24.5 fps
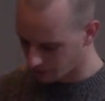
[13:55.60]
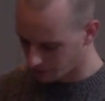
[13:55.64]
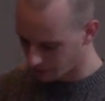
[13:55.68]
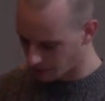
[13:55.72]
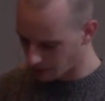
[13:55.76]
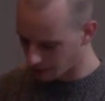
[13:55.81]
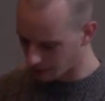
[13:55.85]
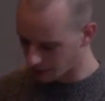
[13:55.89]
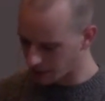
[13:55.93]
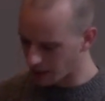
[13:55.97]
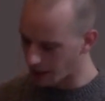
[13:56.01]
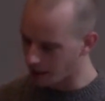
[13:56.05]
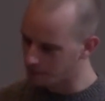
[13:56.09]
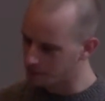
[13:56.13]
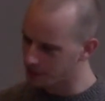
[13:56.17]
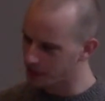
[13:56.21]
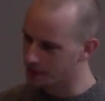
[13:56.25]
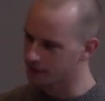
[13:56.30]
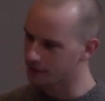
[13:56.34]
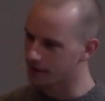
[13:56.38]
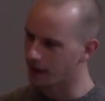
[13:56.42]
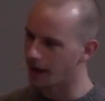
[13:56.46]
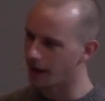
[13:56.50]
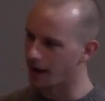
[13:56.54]
and kept
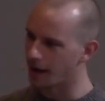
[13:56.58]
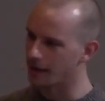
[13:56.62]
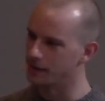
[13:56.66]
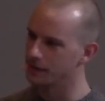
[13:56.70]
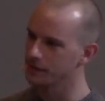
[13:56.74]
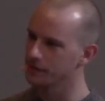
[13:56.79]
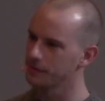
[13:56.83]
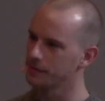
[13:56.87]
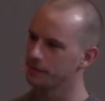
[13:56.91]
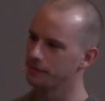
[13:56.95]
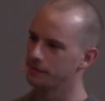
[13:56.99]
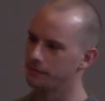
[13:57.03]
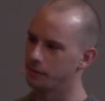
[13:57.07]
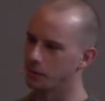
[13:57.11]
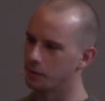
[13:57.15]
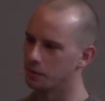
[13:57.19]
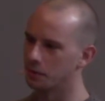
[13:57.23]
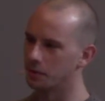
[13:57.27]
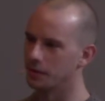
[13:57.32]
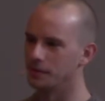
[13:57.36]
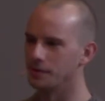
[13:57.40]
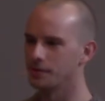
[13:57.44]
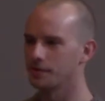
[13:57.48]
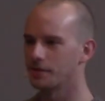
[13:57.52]
his eyes
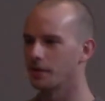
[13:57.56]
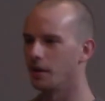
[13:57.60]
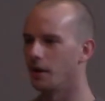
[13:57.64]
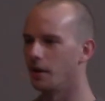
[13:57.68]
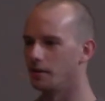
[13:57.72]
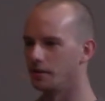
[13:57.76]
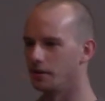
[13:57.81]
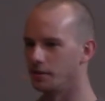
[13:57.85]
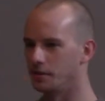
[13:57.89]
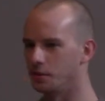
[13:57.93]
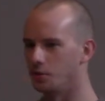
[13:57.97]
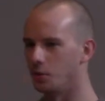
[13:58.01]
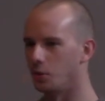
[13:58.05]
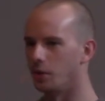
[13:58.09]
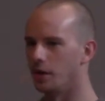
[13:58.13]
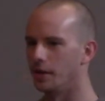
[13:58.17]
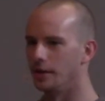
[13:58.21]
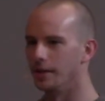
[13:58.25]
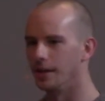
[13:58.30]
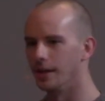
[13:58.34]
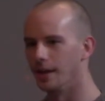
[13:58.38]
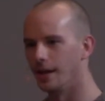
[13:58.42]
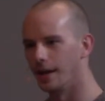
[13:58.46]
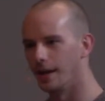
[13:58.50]
focused on the
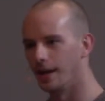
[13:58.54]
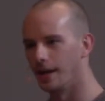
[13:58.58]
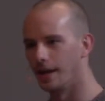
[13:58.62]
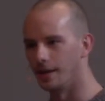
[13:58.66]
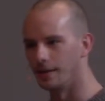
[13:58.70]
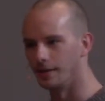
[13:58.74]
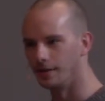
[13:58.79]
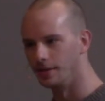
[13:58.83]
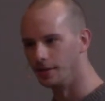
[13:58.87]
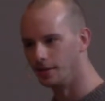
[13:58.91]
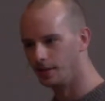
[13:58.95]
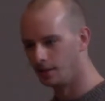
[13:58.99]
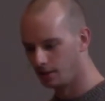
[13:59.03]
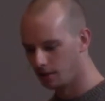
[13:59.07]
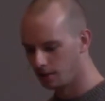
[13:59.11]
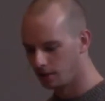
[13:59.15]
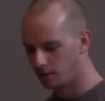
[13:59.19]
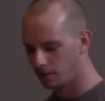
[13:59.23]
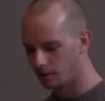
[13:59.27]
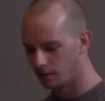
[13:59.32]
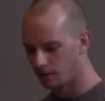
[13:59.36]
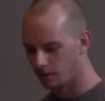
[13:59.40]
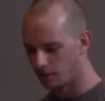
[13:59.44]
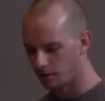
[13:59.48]
joy ahead.
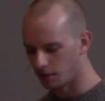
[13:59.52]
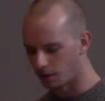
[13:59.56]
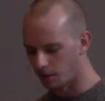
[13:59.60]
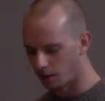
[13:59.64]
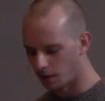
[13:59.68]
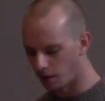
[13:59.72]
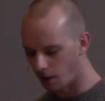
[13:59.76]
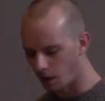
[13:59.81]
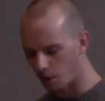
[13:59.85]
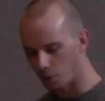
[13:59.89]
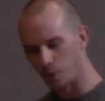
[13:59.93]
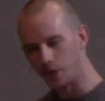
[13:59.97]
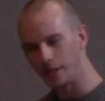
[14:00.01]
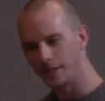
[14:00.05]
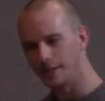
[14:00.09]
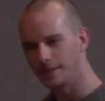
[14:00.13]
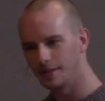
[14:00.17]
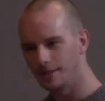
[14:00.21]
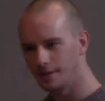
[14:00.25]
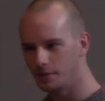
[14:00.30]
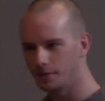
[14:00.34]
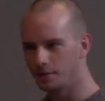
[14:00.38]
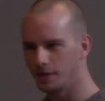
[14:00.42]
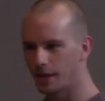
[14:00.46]
Ought we to
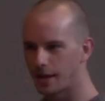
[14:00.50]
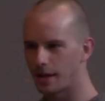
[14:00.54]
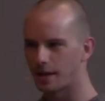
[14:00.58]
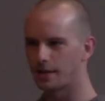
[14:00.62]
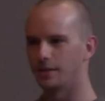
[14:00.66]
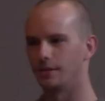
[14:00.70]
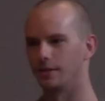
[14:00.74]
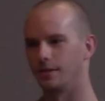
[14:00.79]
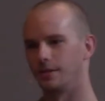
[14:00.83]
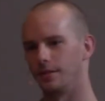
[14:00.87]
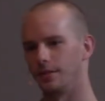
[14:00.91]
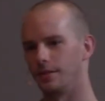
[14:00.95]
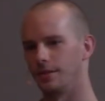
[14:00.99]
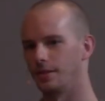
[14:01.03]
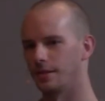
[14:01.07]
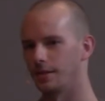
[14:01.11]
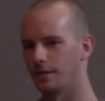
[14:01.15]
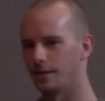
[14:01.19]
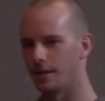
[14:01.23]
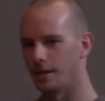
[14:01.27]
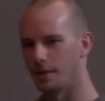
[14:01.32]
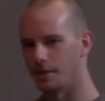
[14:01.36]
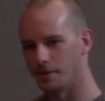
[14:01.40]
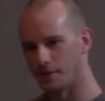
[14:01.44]
do that
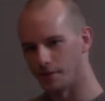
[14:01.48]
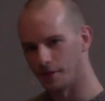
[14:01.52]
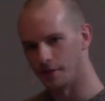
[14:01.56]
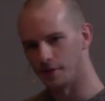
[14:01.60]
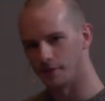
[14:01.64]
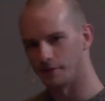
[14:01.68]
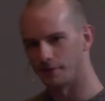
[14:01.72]
as his